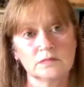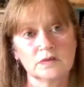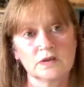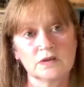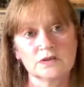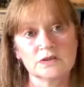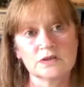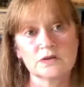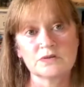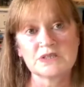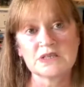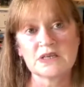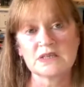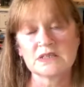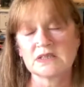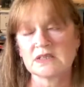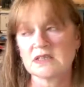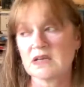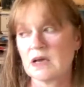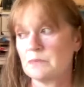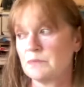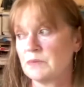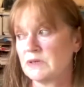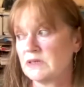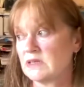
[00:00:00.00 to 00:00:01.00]
So is that
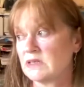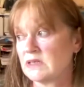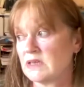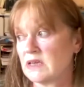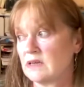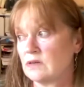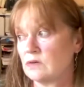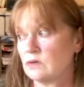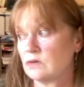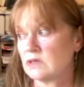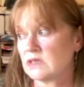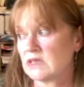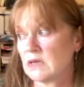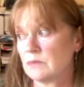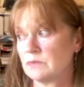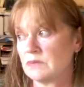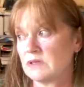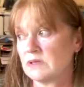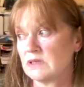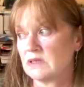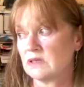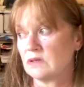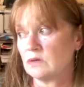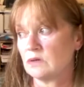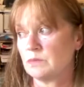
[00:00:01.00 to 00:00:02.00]
Stampin' Seal or Stampin'
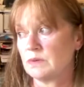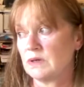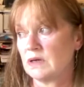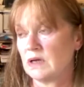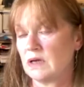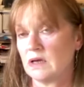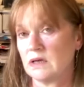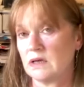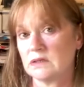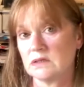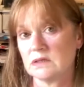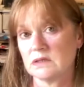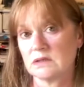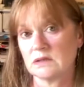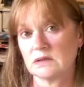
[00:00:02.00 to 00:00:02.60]
Seal Plus?